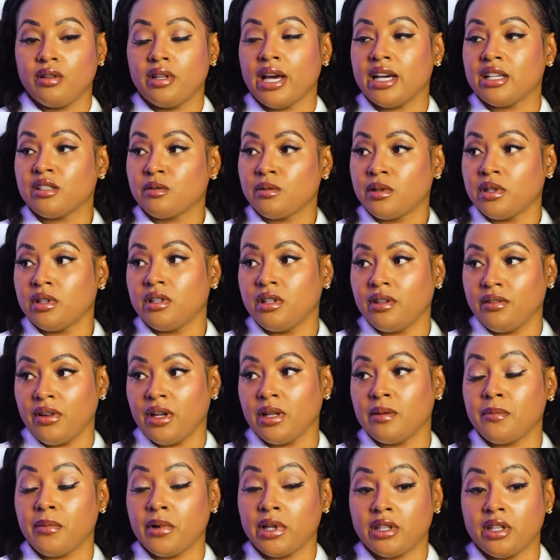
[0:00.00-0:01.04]
that's what a
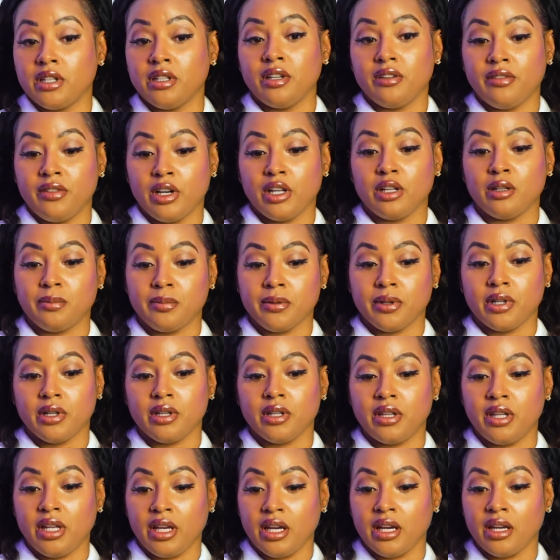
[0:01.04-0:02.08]
develop. But the developer
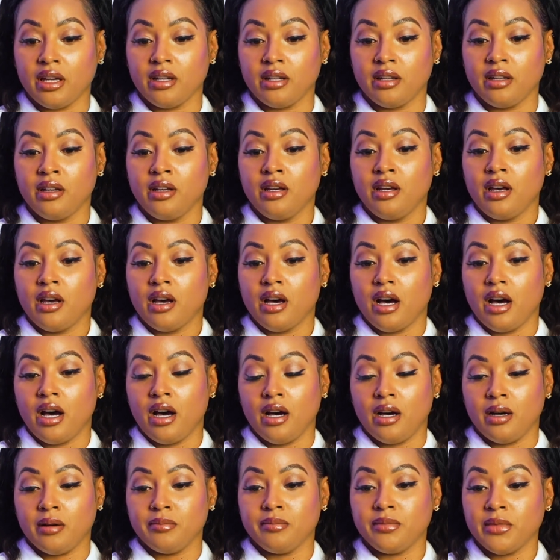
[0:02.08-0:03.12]
then,
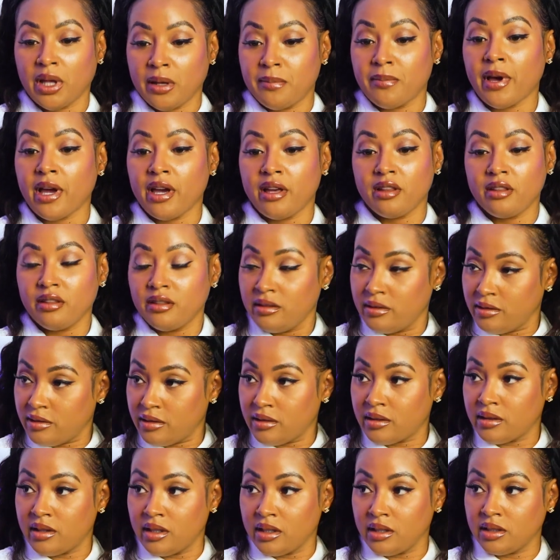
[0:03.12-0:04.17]
they pay
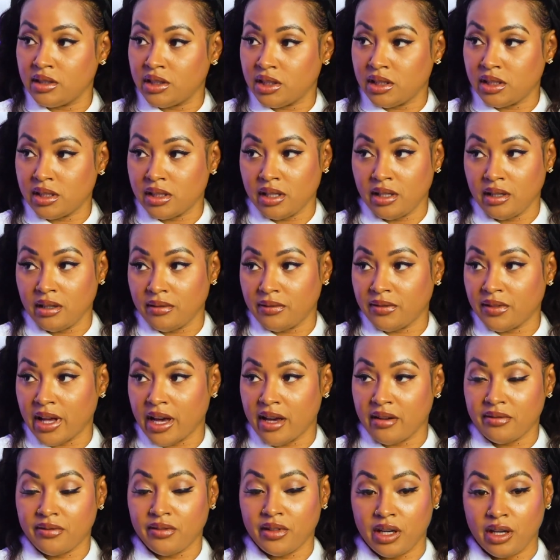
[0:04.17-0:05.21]
the GC a
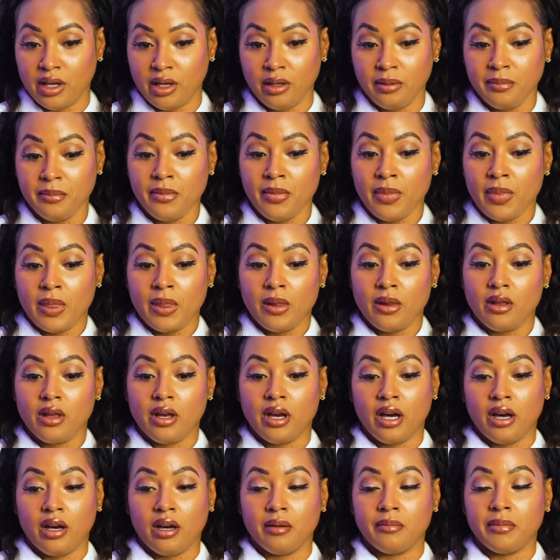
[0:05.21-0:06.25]
flat fee,
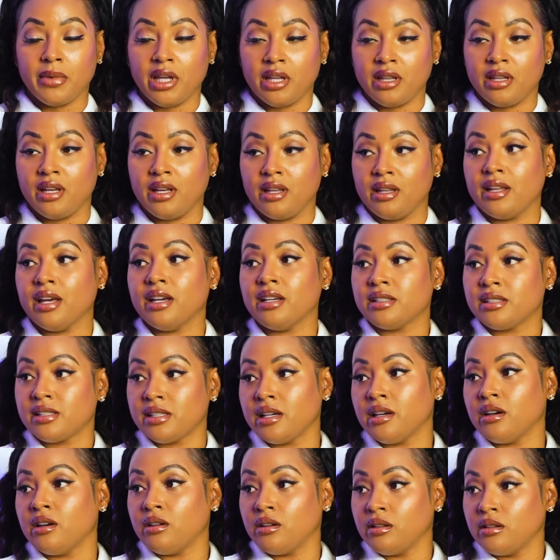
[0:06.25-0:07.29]
and then they
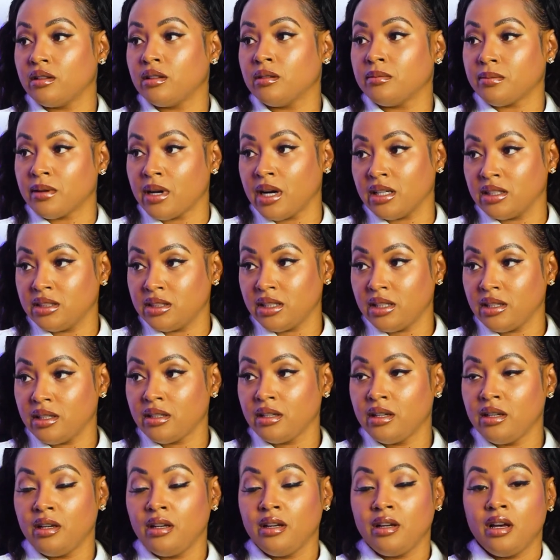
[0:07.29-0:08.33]
sell the
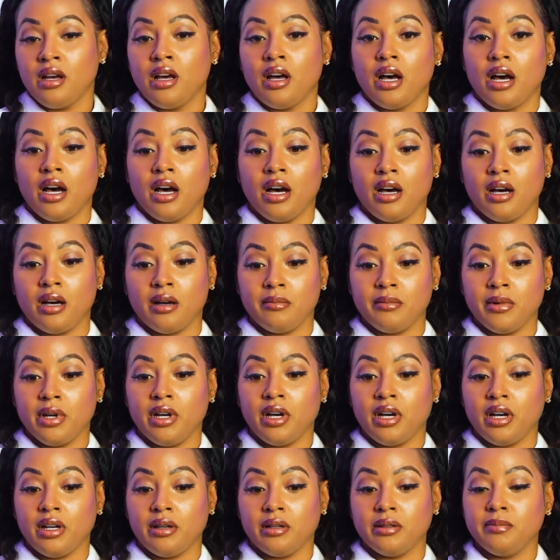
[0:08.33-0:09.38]
project.
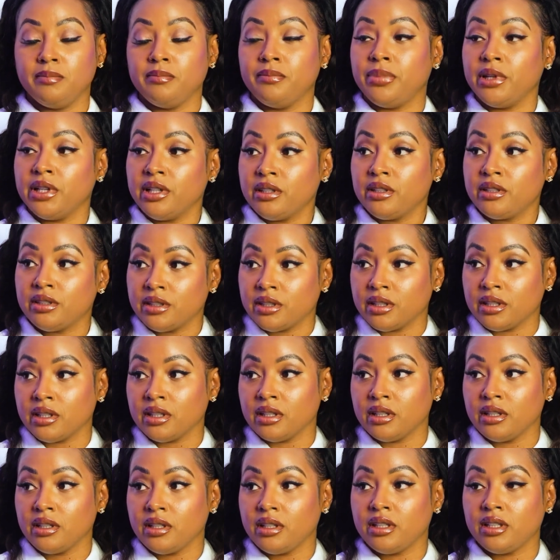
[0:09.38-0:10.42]
A
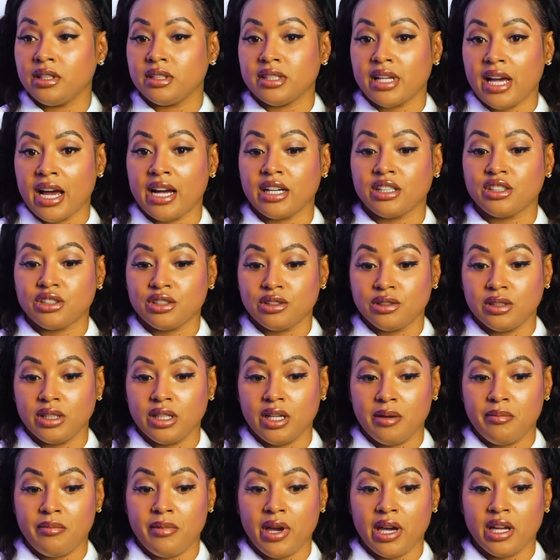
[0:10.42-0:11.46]
builder is
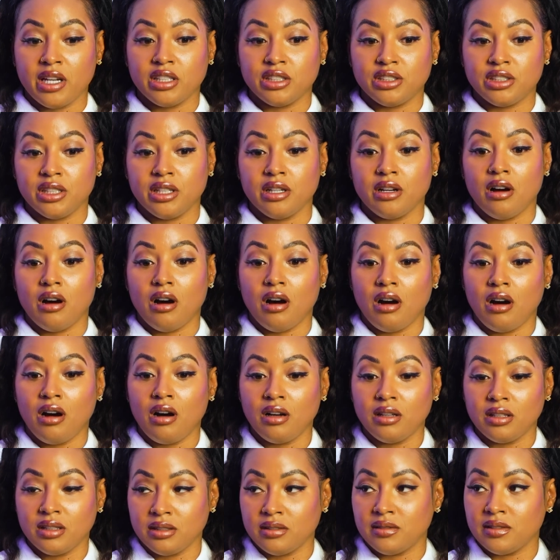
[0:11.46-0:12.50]
actually managing
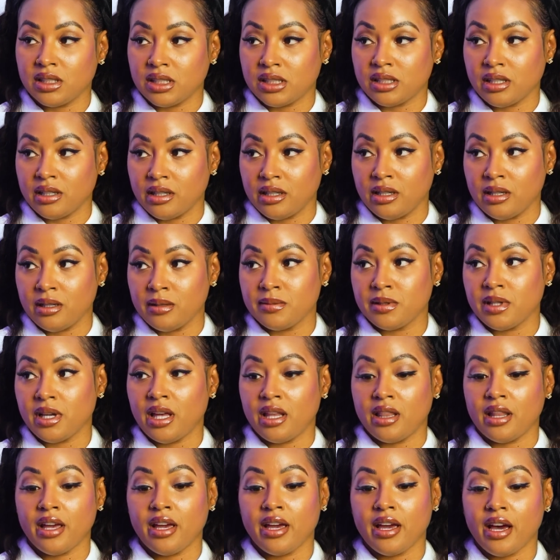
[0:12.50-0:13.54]
all of the subs,
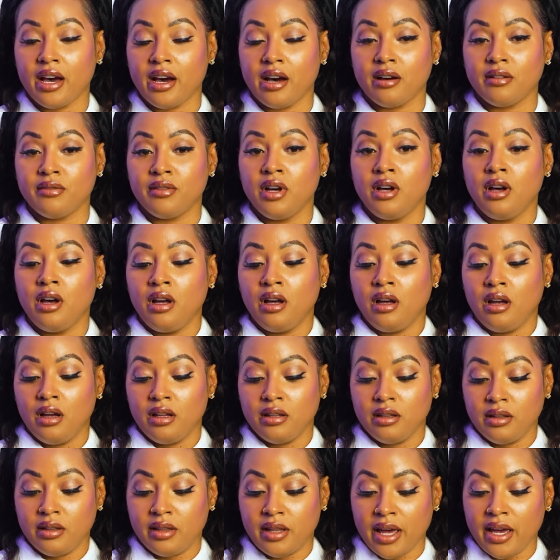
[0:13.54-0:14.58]
and they have
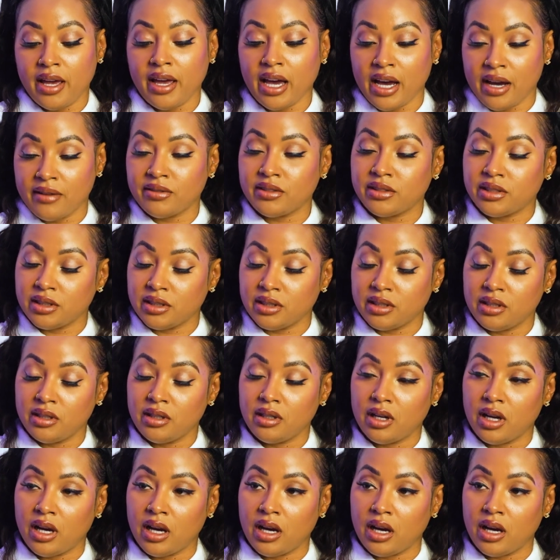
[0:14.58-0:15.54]
to